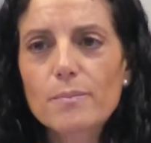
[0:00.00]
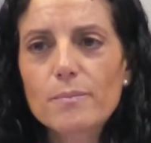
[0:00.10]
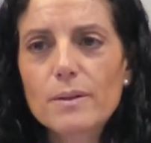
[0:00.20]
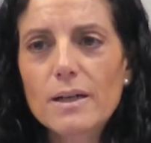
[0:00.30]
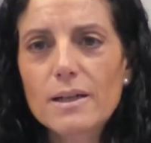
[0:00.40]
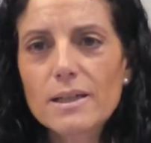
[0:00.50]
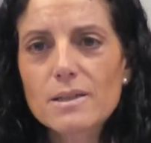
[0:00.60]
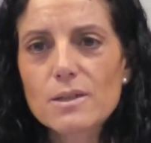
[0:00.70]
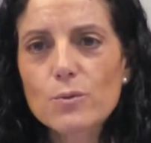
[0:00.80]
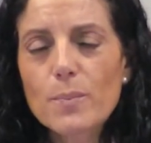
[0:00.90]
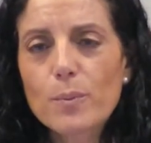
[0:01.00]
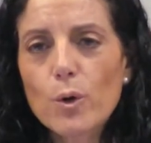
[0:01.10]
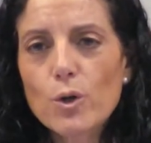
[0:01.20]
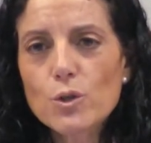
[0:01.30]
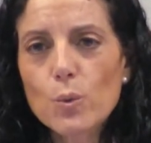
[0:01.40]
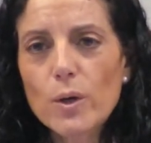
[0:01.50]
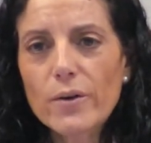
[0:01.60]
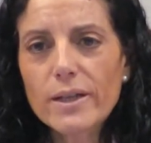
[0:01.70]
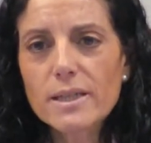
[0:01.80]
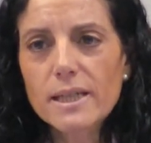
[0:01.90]
uh, uh, its report
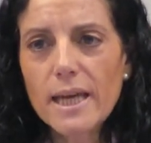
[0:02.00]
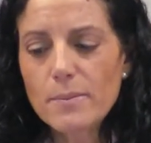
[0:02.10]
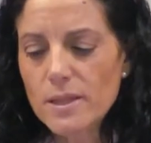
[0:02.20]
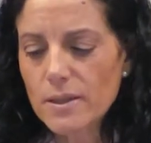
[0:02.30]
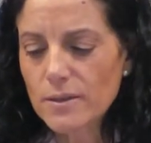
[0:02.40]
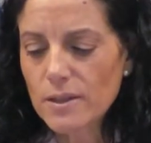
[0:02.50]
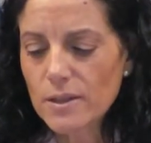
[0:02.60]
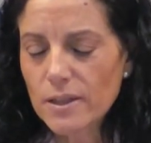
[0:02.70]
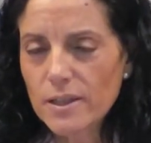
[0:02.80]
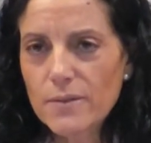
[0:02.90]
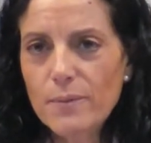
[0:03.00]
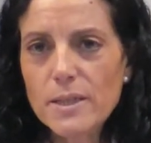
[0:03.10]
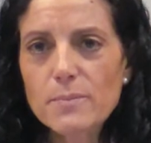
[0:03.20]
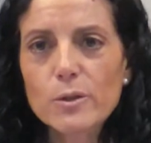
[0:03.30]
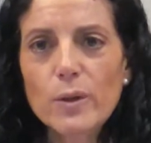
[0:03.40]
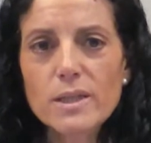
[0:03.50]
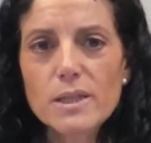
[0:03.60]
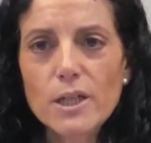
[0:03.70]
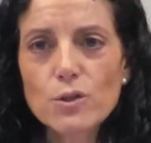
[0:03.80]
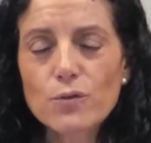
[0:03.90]
where it kept the investment
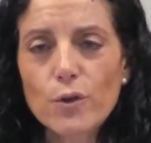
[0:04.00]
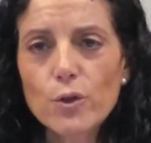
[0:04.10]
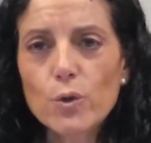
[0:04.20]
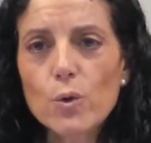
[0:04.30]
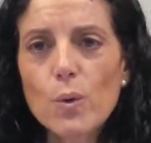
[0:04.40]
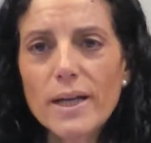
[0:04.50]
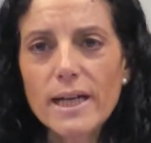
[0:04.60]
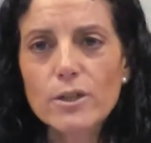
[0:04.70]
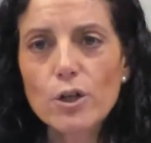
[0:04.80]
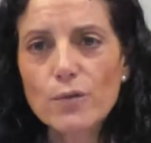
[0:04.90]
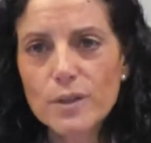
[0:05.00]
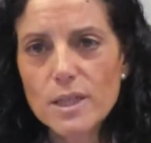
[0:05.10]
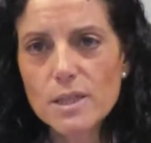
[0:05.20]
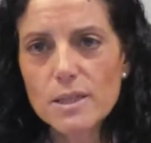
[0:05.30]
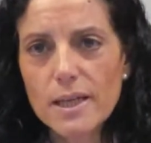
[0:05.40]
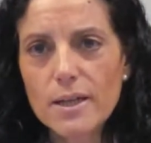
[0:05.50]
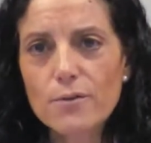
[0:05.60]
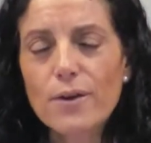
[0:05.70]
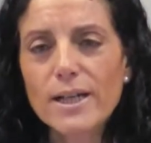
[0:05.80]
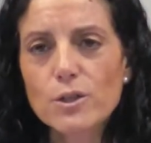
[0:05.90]
grade status for Uruguay, and all of these
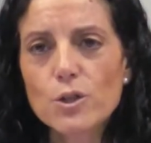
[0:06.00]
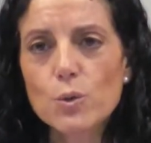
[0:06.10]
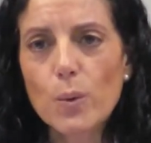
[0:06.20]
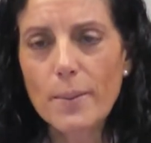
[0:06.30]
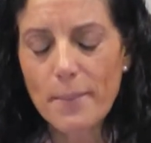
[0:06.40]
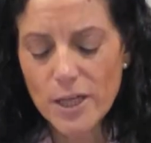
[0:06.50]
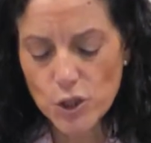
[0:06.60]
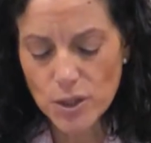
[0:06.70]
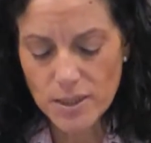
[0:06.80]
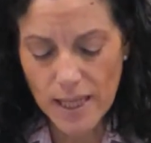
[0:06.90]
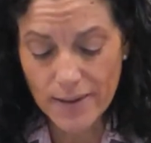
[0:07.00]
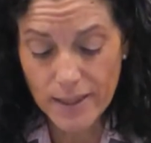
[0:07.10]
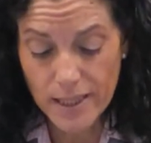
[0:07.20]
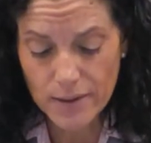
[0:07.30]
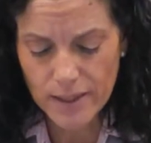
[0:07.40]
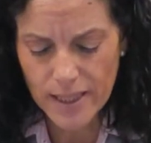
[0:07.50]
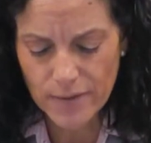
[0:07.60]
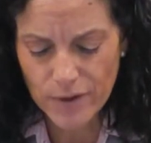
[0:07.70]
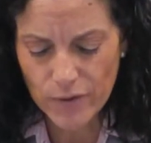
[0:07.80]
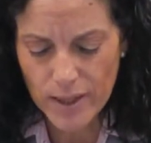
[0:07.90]
uh, factors were mentioned, and they,
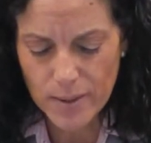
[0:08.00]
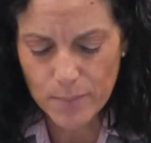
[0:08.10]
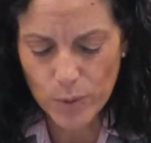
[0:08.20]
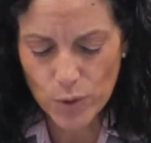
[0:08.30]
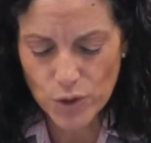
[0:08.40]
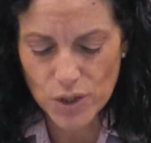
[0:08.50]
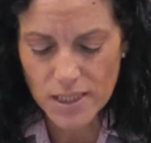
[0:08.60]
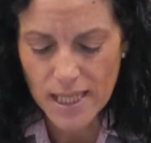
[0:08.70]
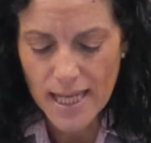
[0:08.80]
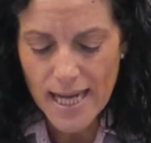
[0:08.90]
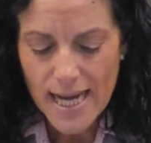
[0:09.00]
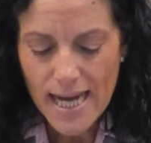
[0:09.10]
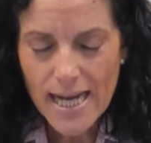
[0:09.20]
they are very important.